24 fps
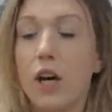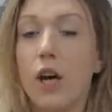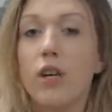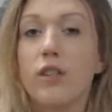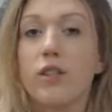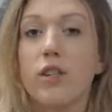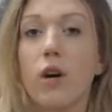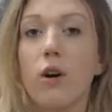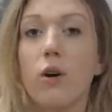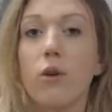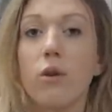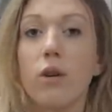
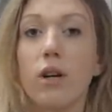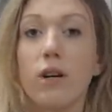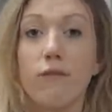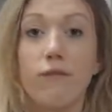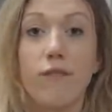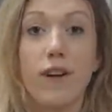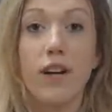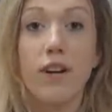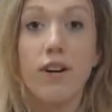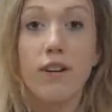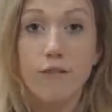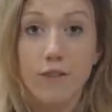So
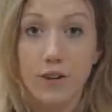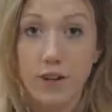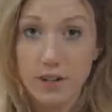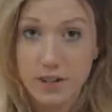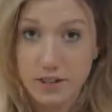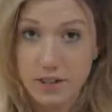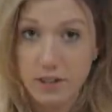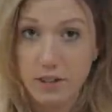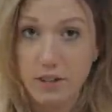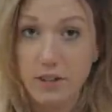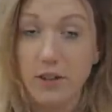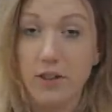very
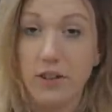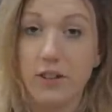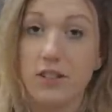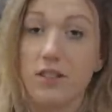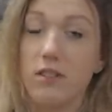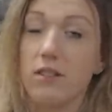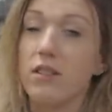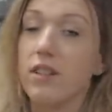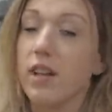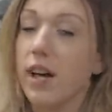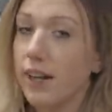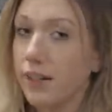versatile. There's
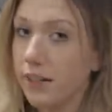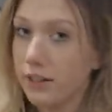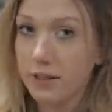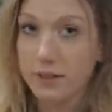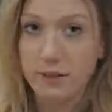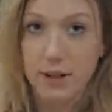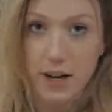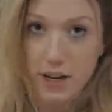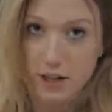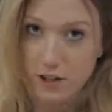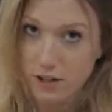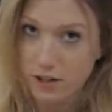a lot of
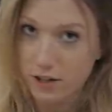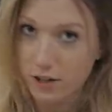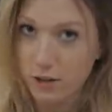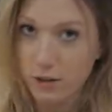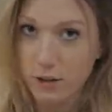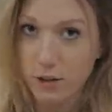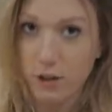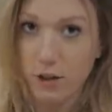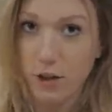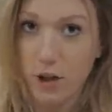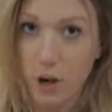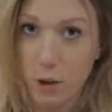directions you
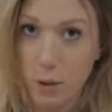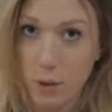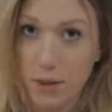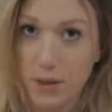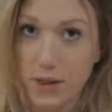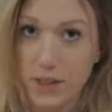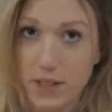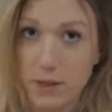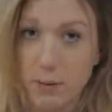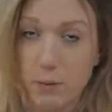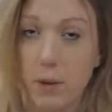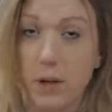can go with
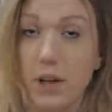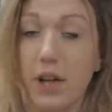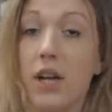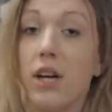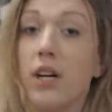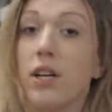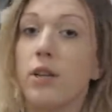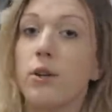this one.